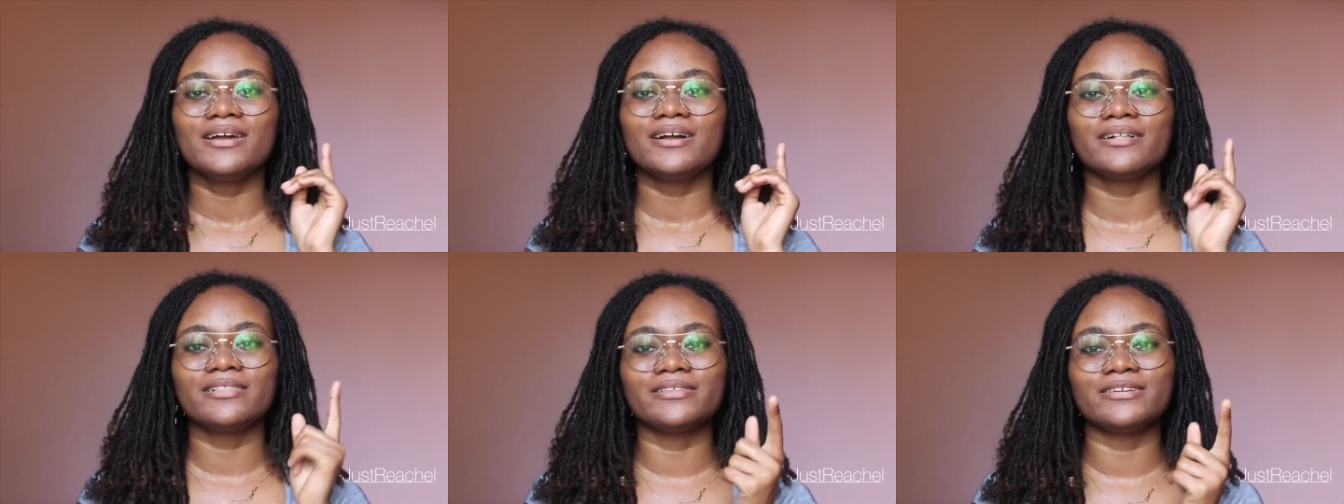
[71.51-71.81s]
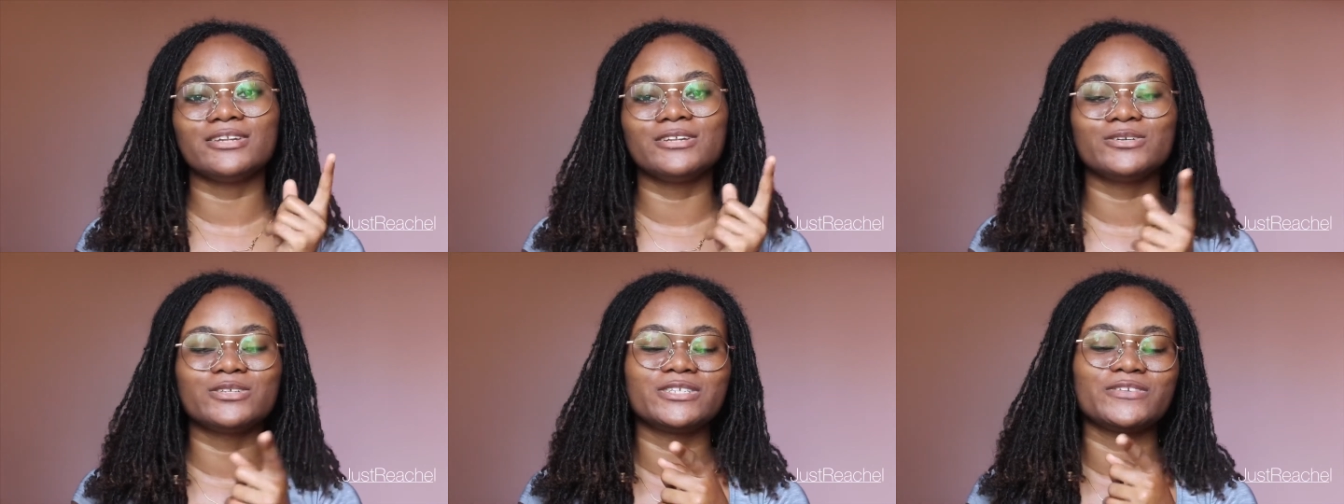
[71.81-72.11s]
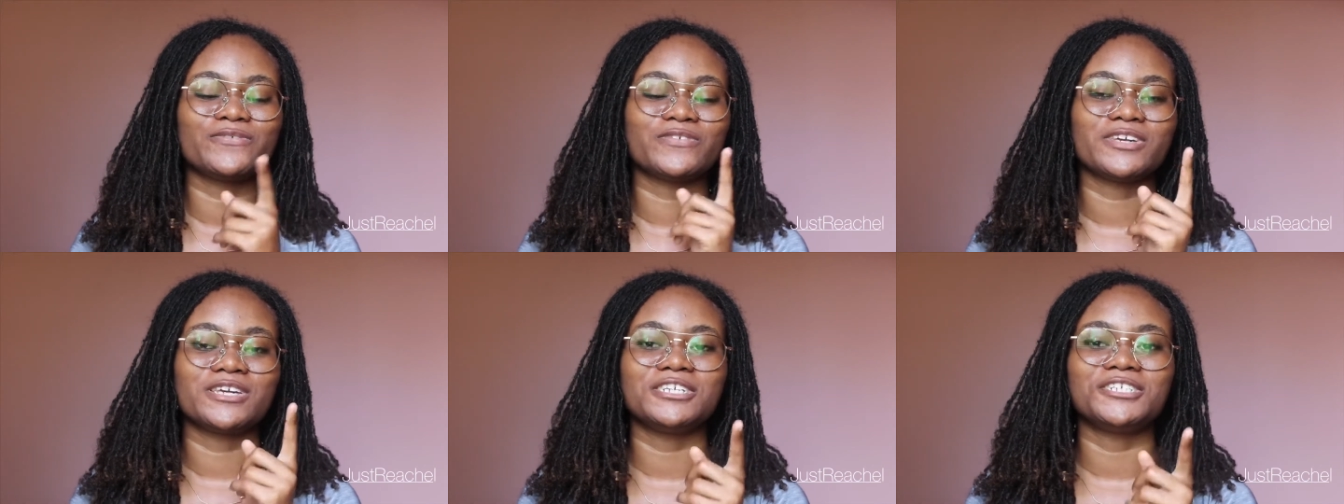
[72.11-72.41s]
Click the
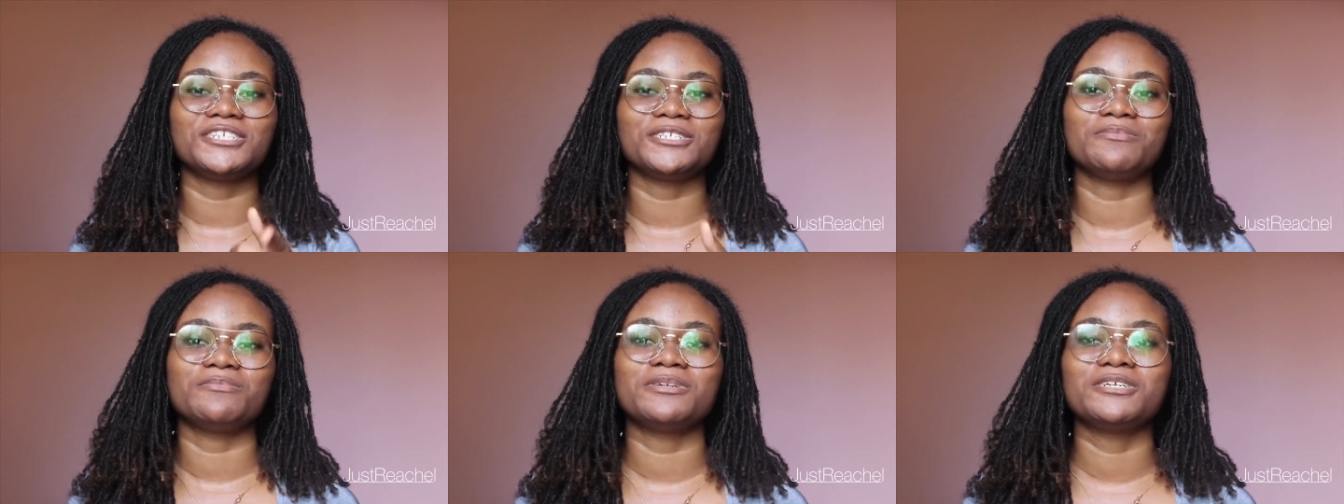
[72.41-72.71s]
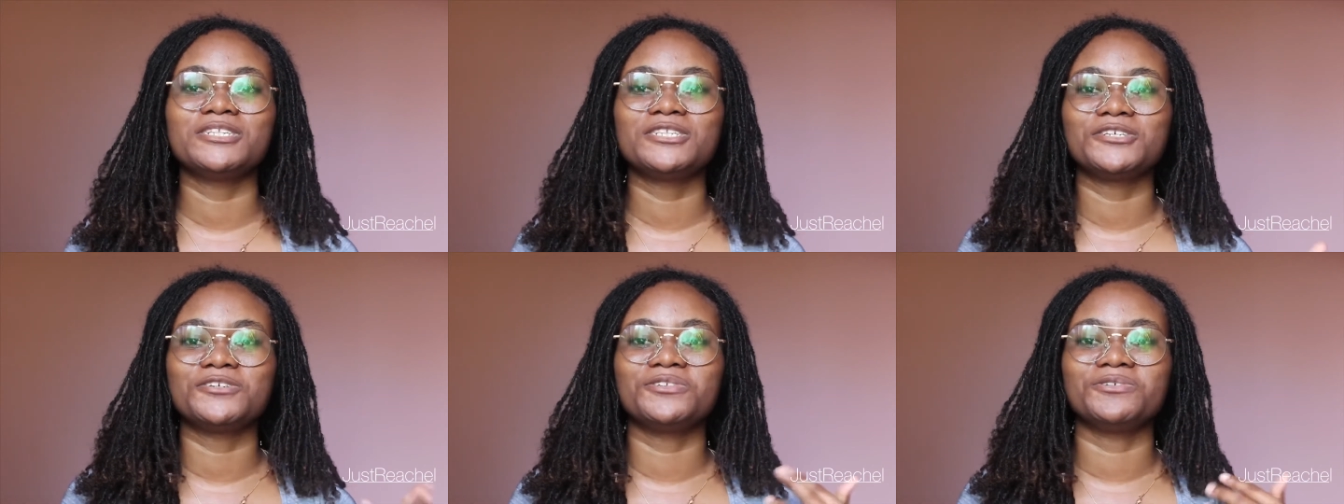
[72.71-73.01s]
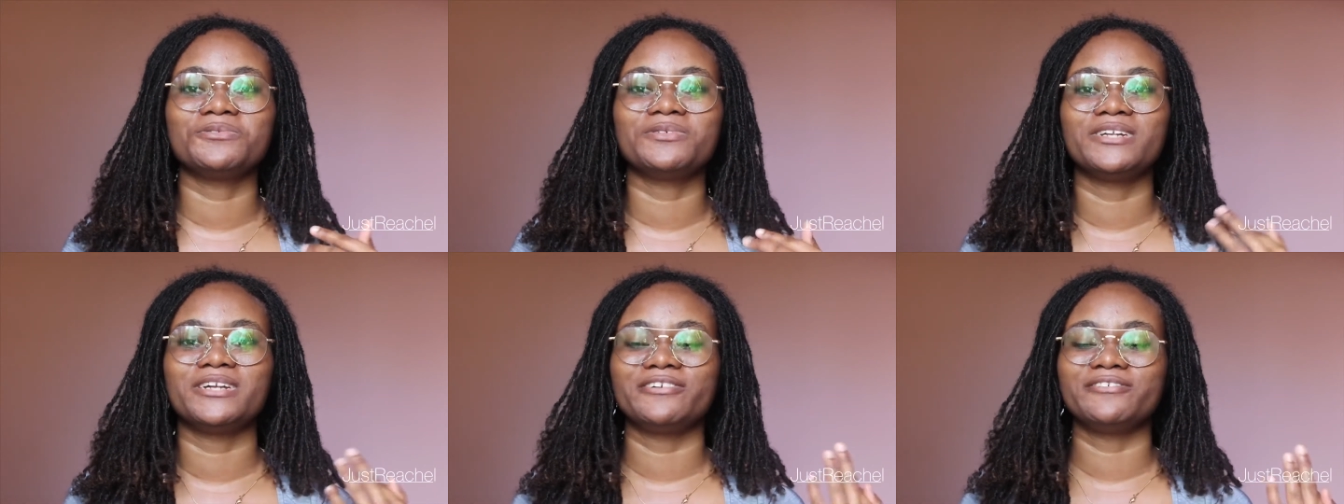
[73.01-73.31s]
notification bell so you know
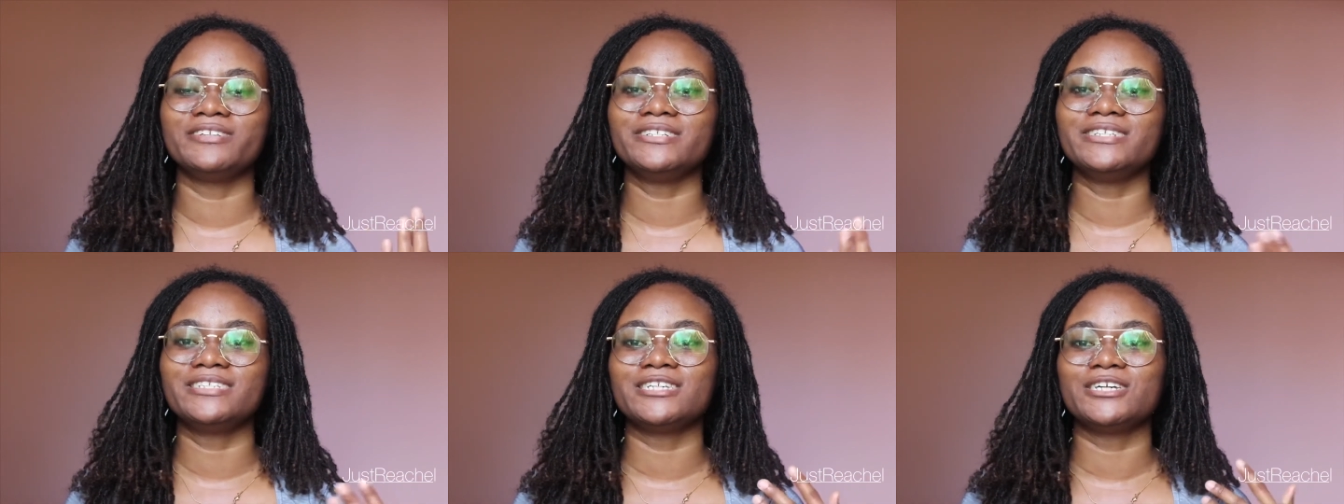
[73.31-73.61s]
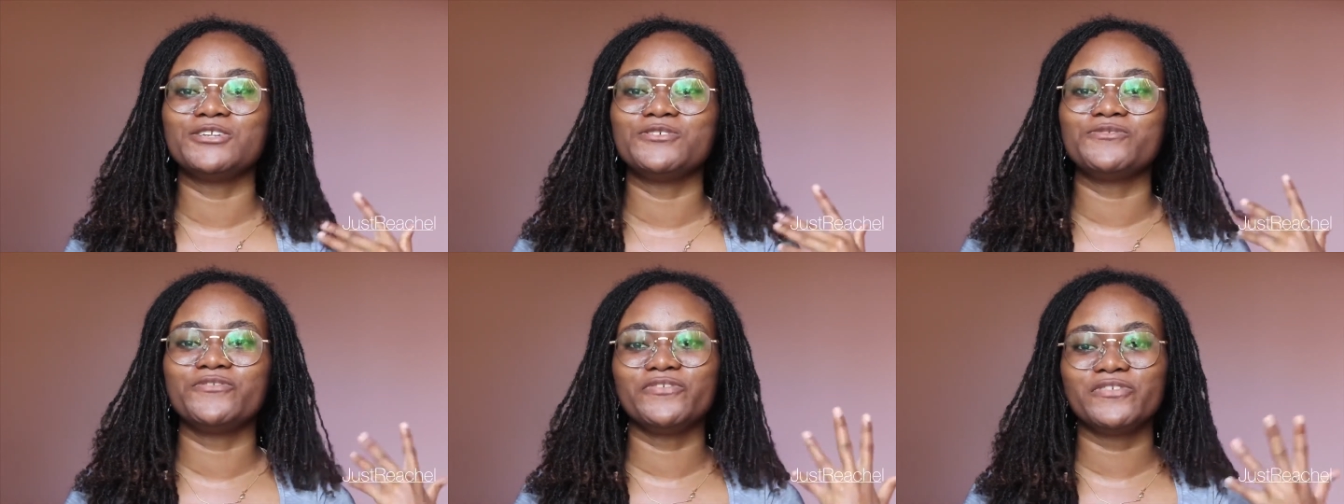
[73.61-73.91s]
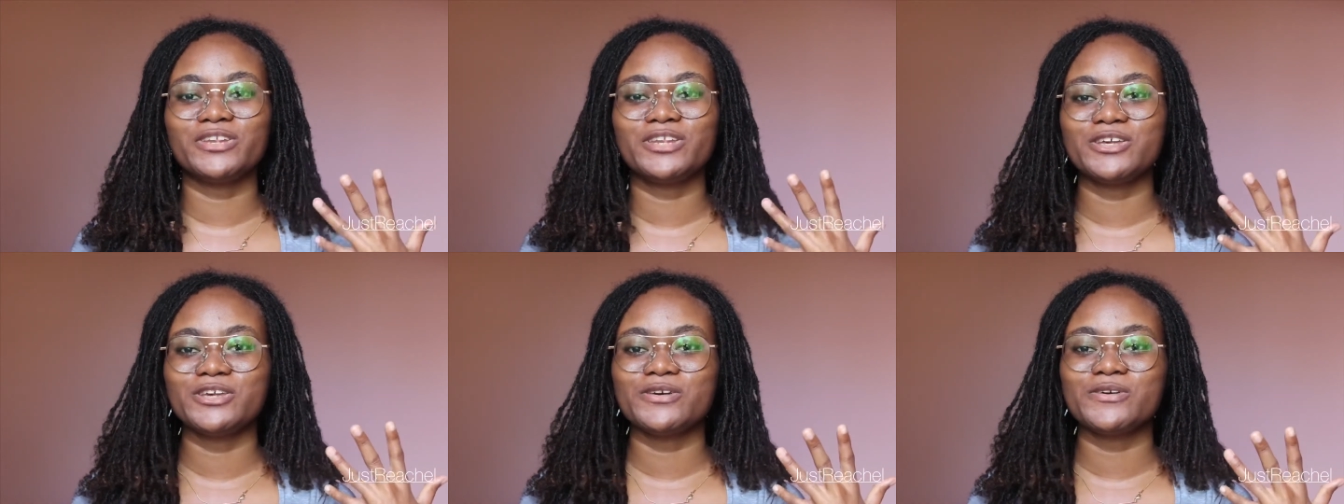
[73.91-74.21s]
when I release a new
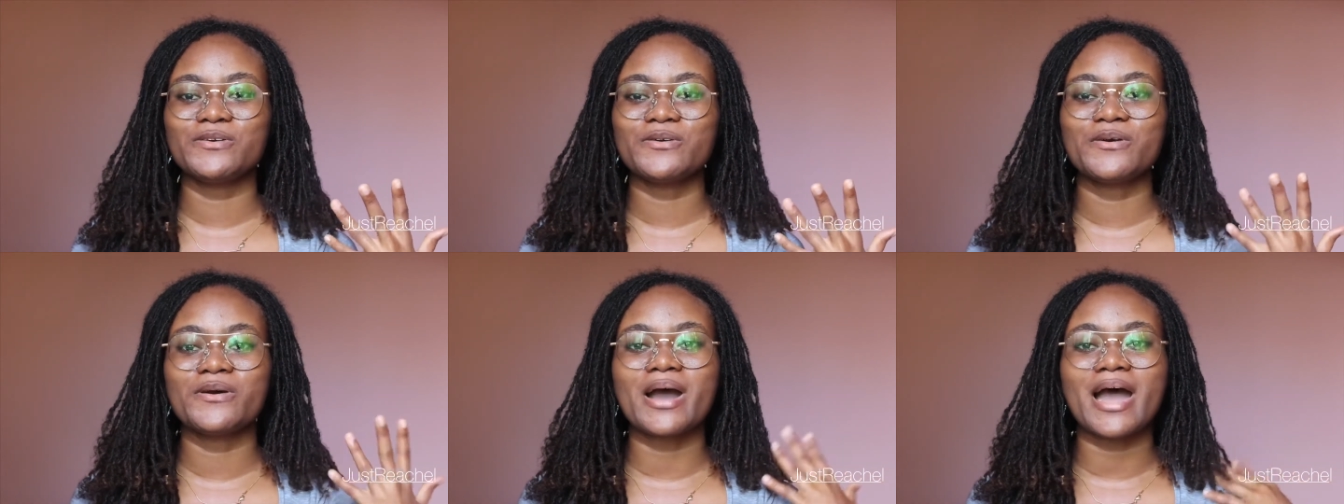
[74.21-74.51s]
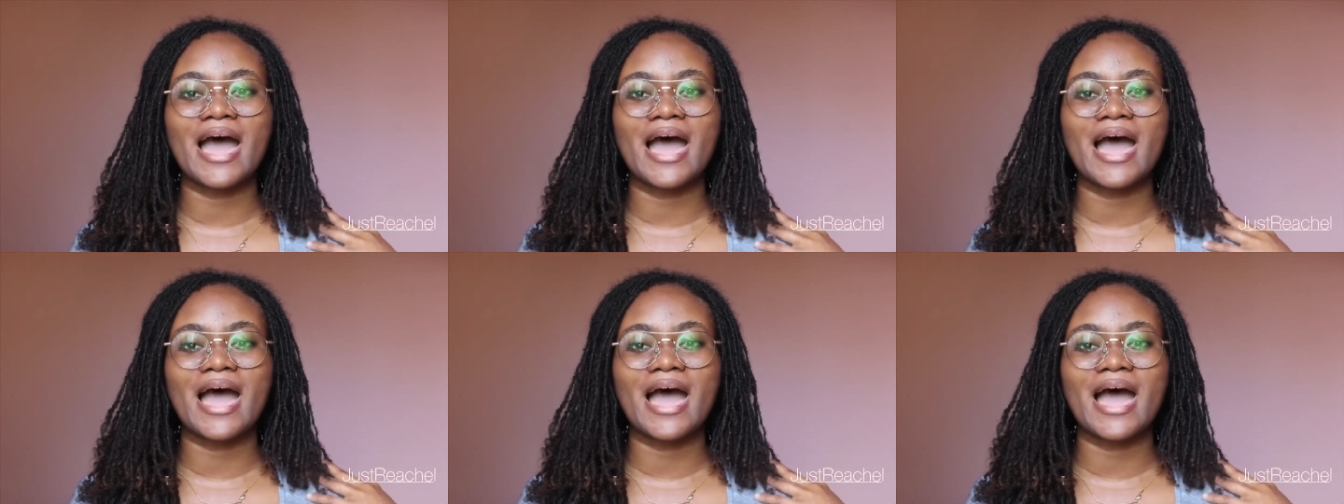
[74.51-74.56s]
video,